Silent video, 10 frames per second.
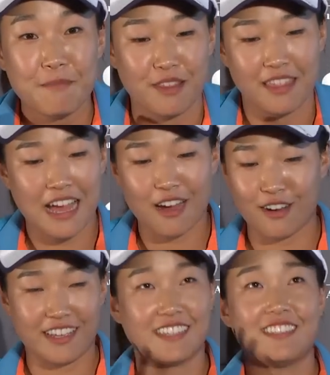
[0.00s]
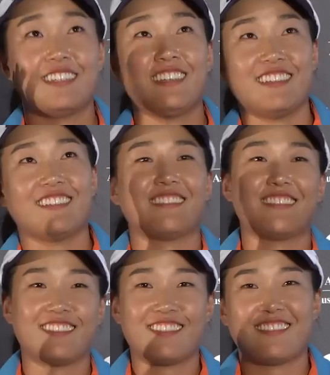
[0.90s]
But now I can see
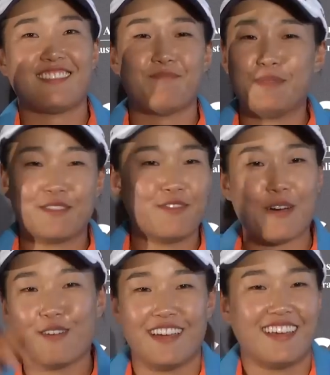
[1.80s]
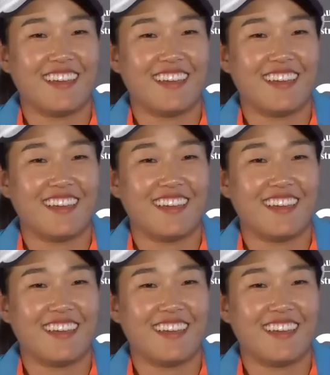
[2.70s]
big fairway.